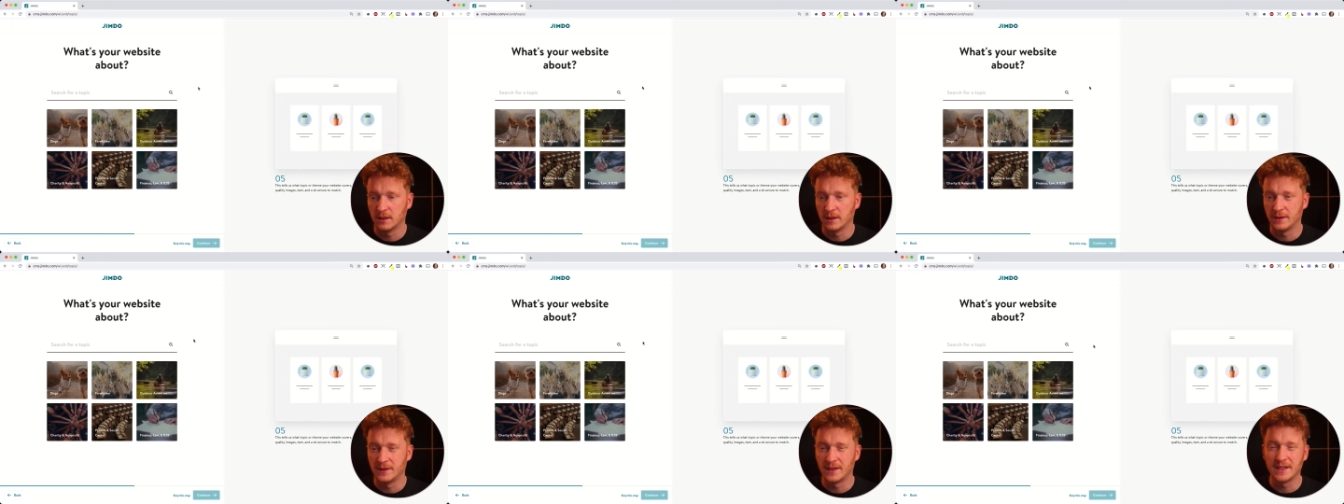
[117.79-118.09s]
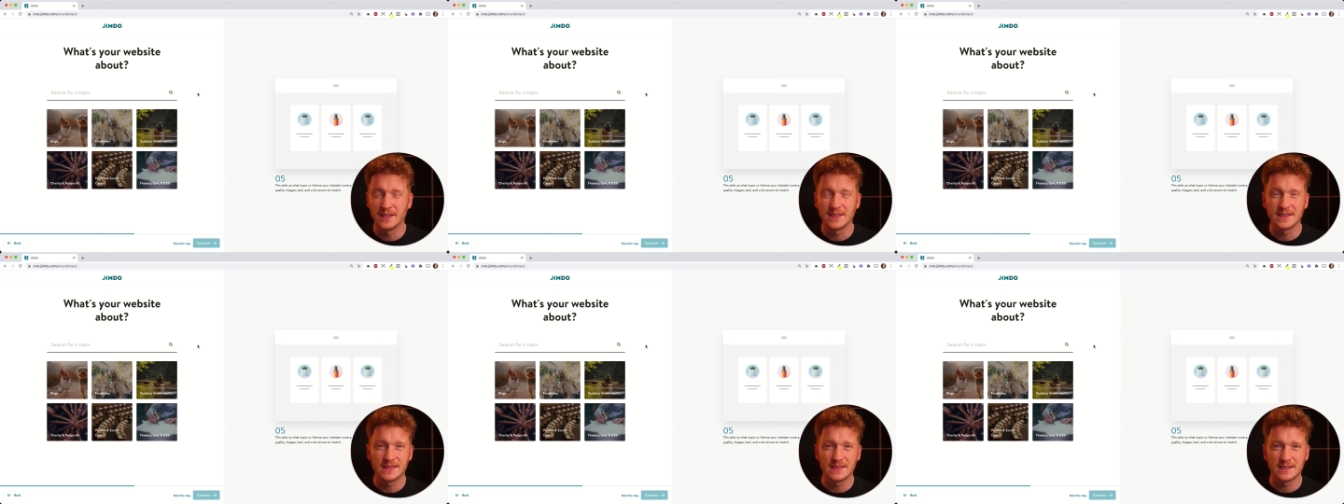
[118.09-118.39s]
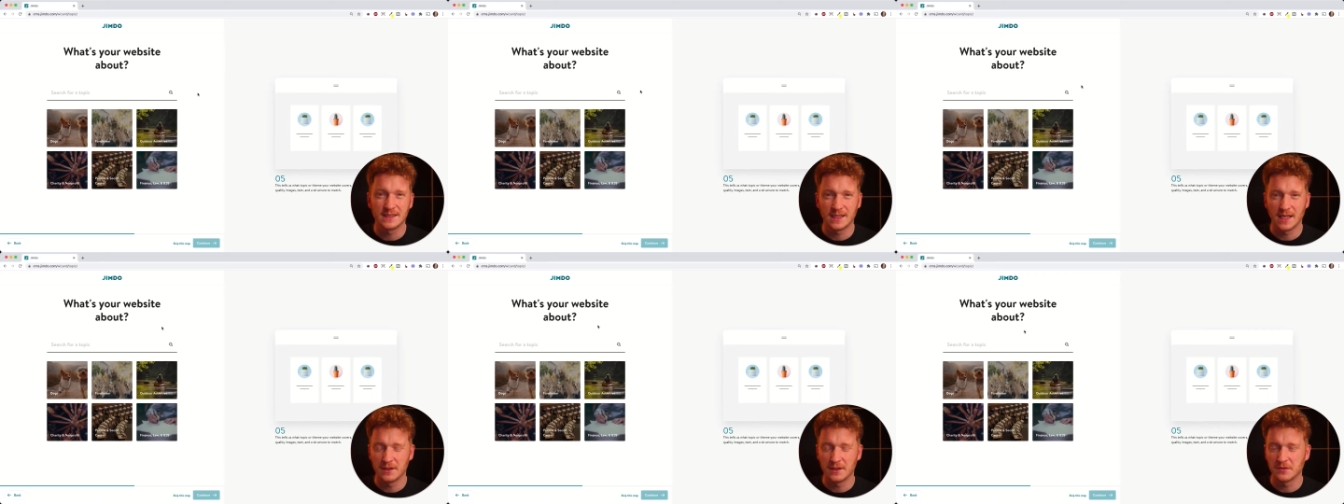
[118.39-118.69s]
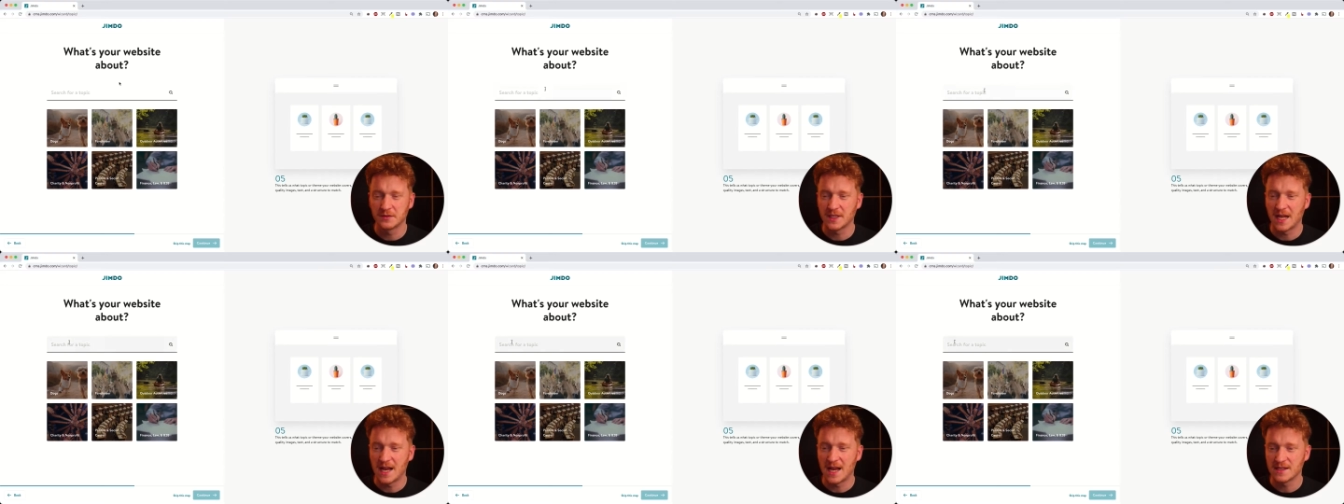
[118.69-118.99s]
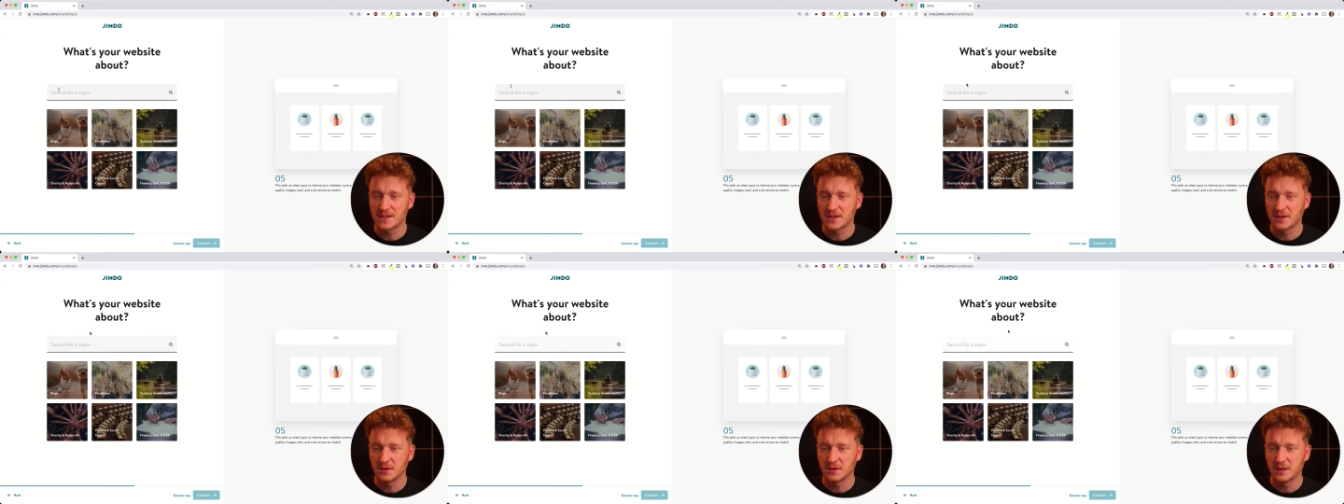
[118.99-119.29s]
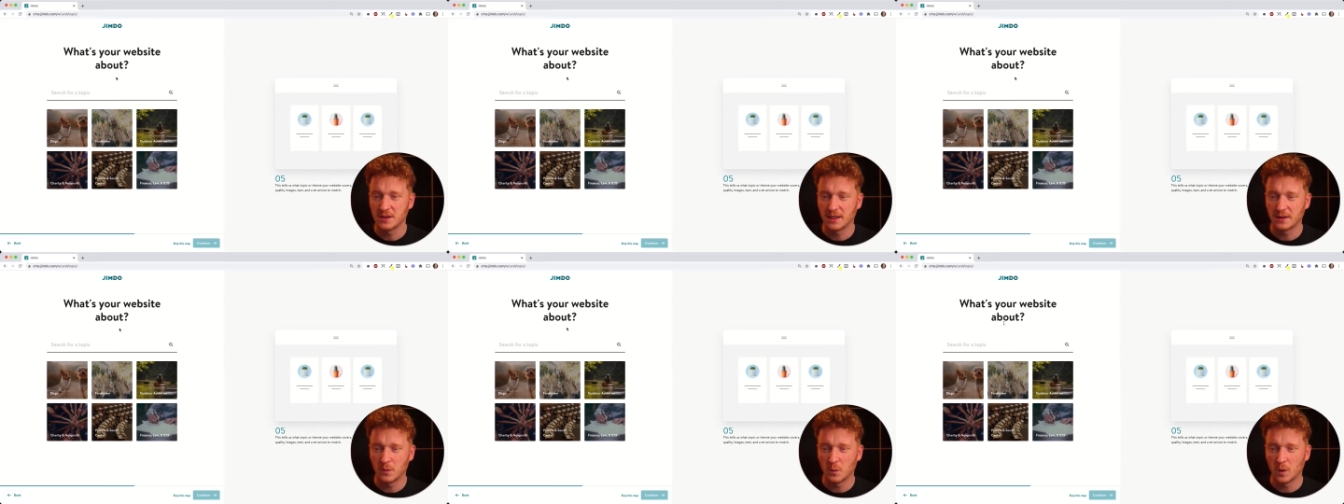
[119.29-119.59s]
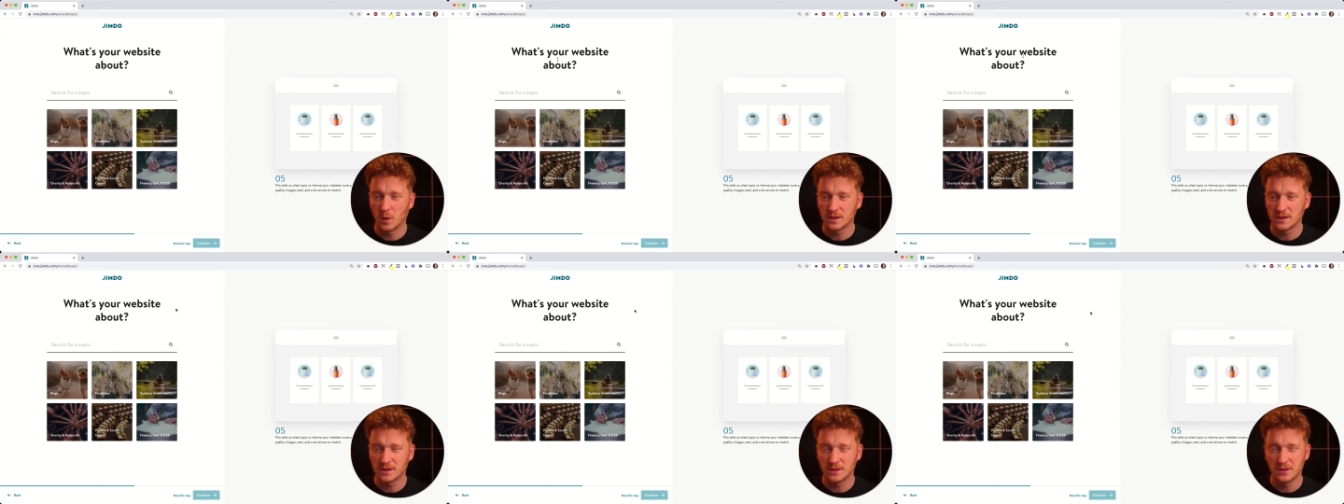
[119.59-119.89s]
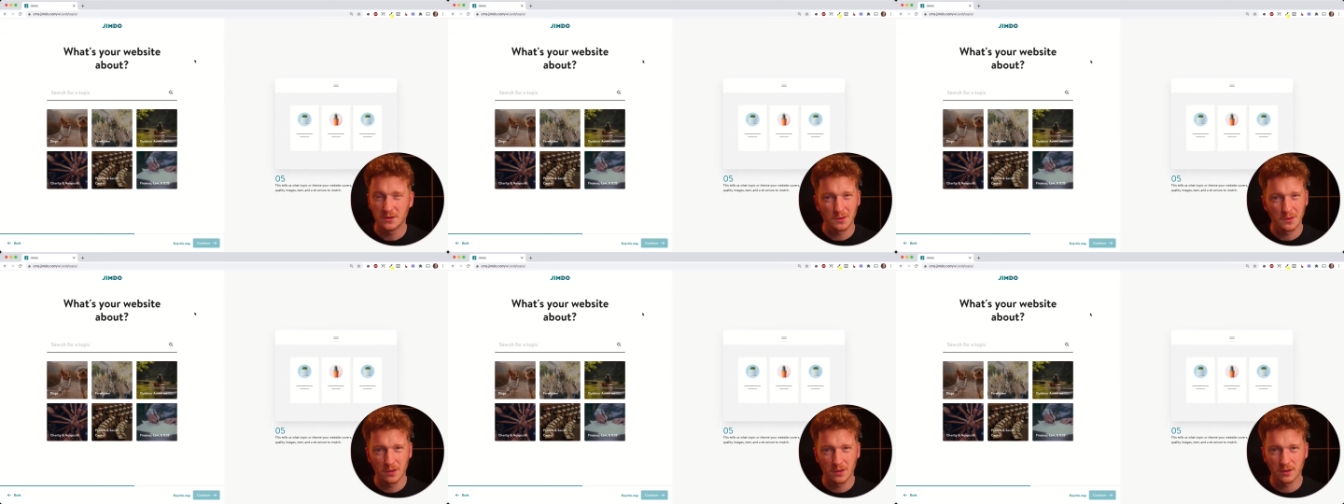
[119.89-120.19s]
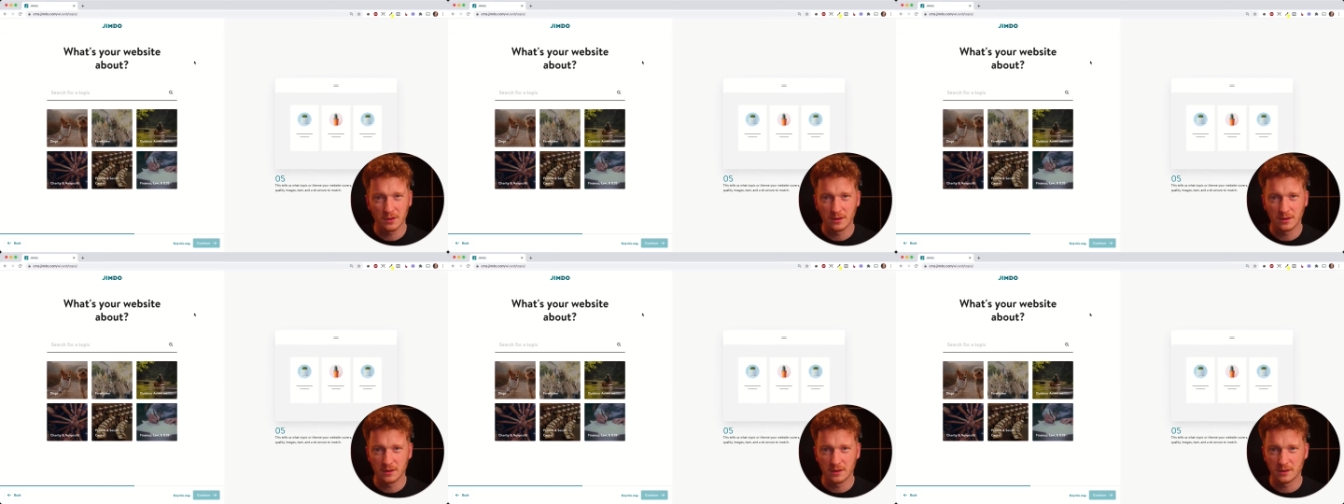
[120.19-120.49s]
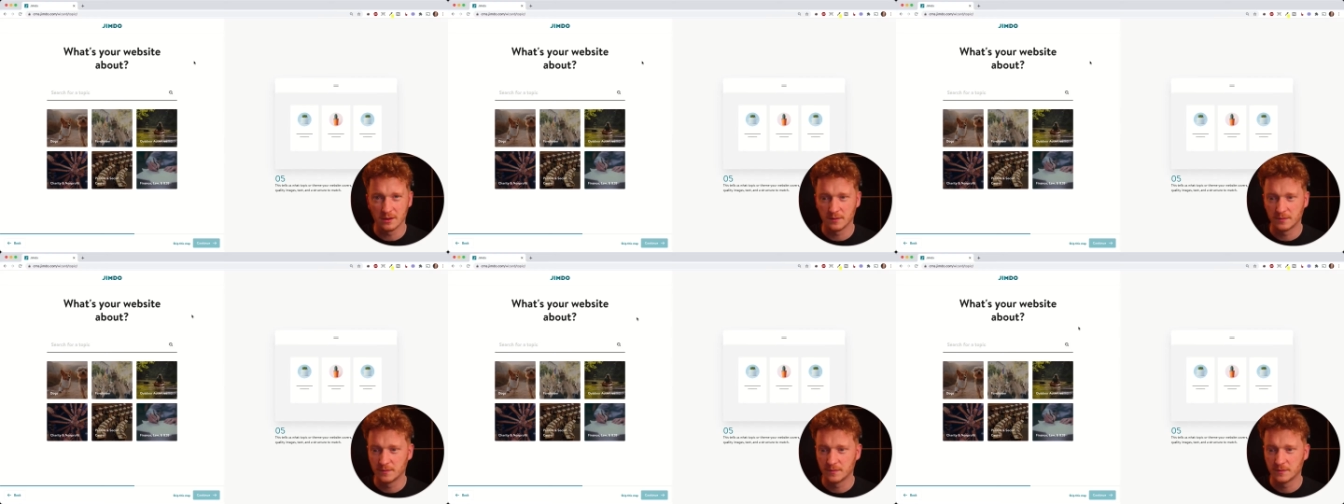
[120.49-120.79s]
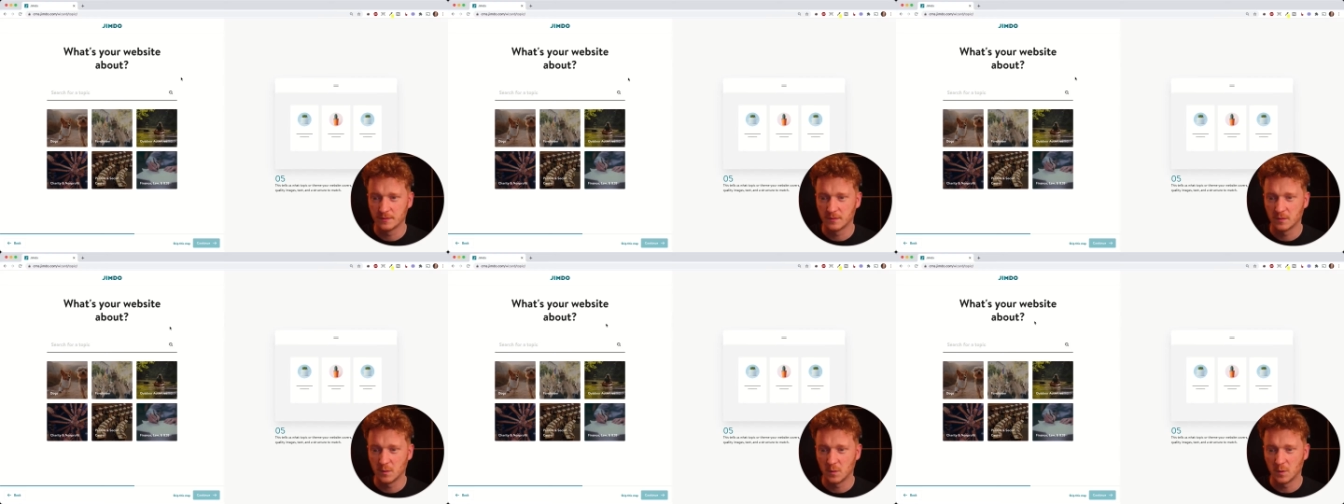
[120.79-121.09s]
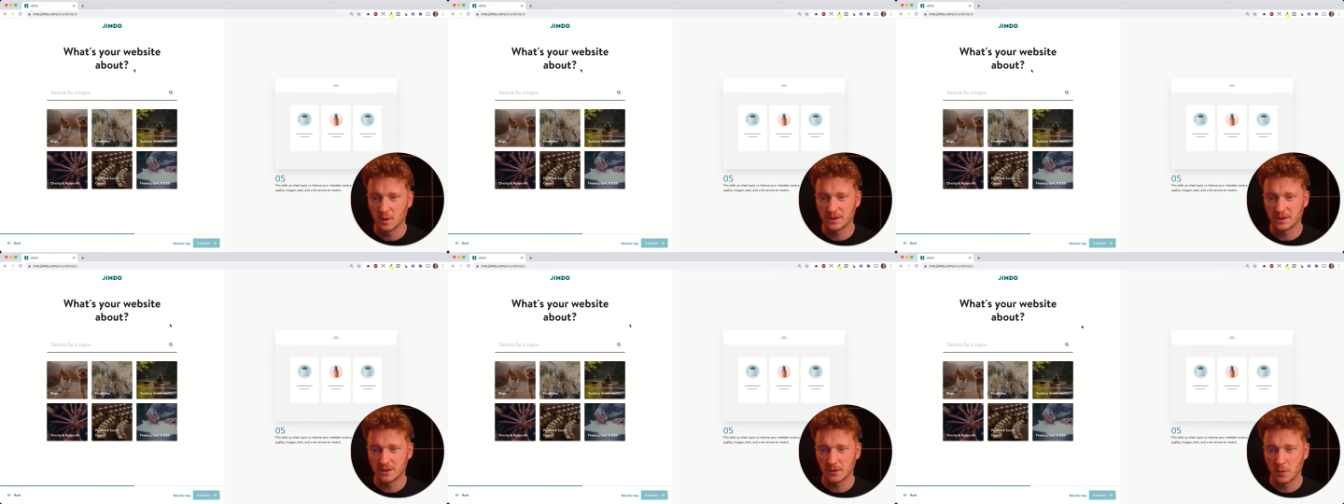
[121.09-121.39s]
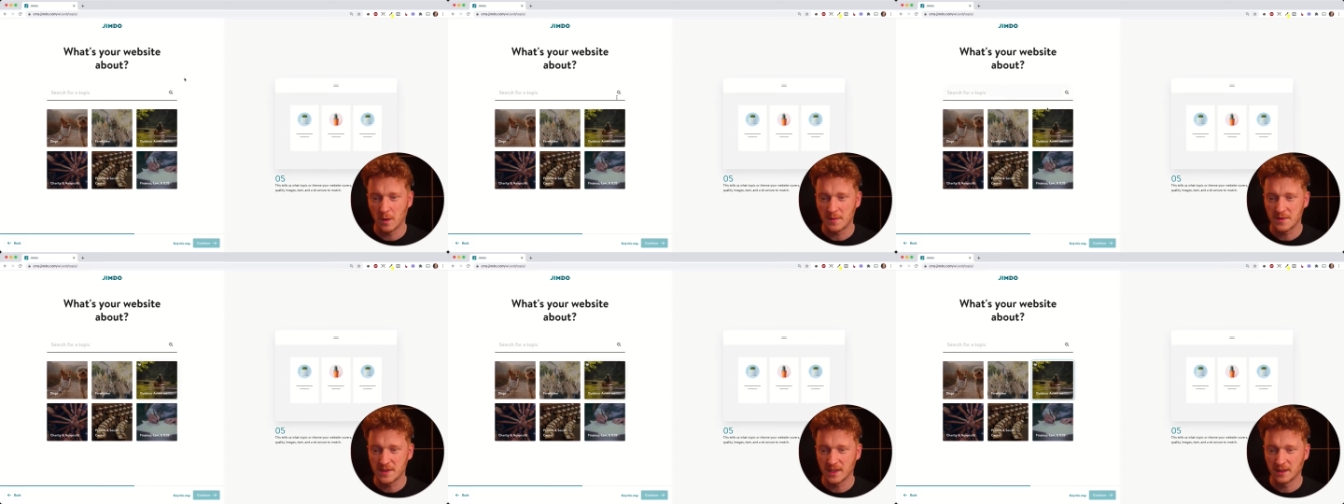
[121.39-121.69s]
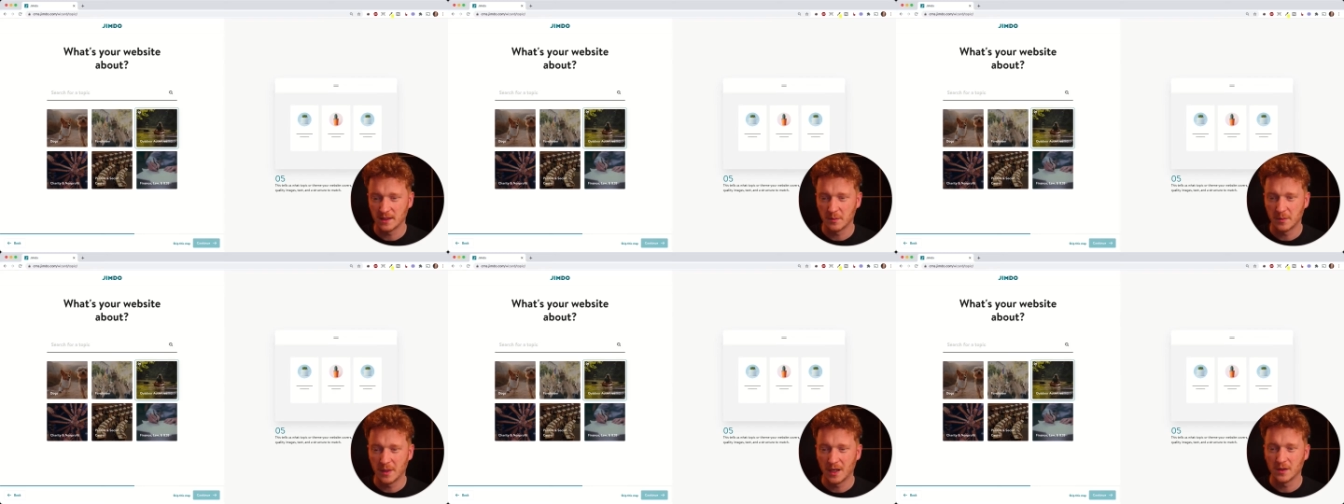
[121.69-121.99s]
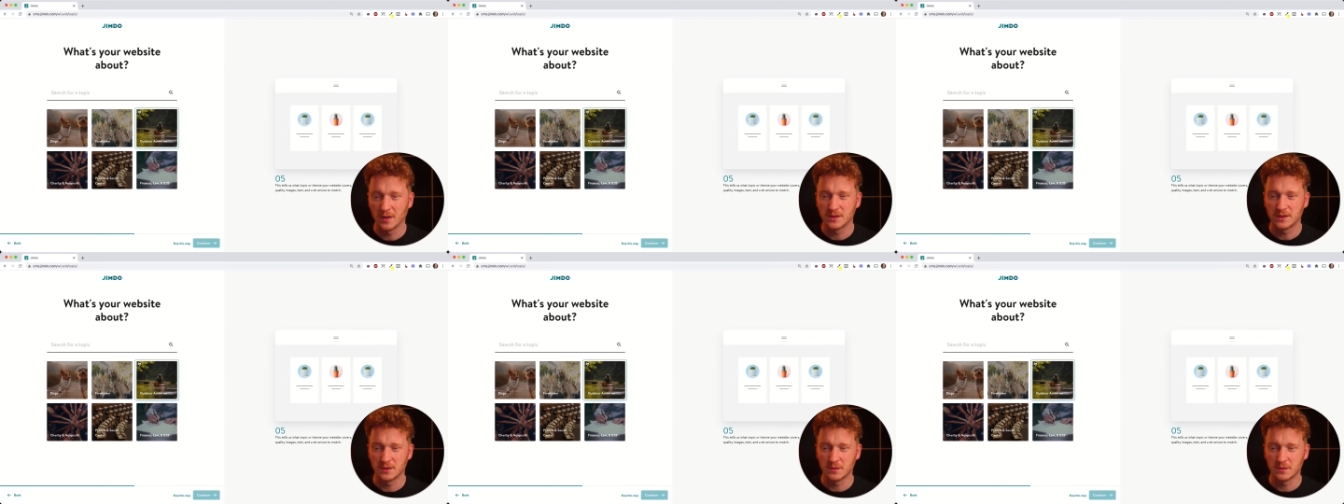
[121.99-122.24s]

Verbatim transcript: And then it's kind of asks you like, what's your, uh, what's your website about?